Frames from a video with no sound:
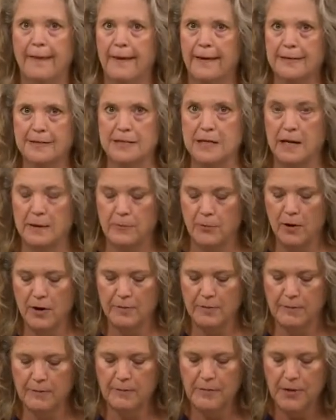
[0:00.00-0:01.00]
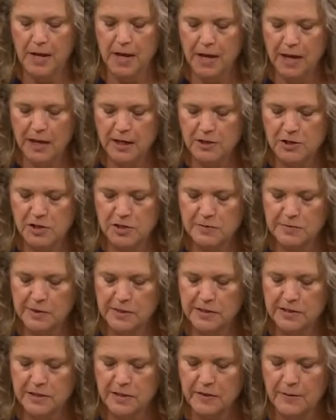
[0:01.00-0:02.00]
That is not a problem. It just
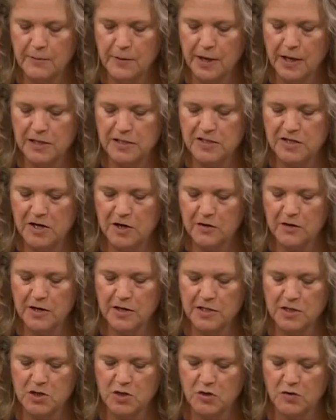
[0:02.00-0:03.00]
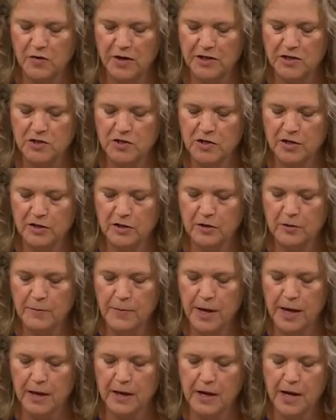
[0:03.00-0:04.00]
means that the bias here has stretched a little
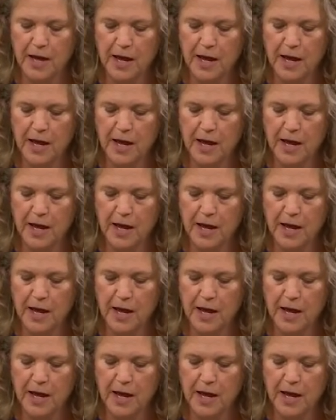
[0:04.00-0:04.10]
bit.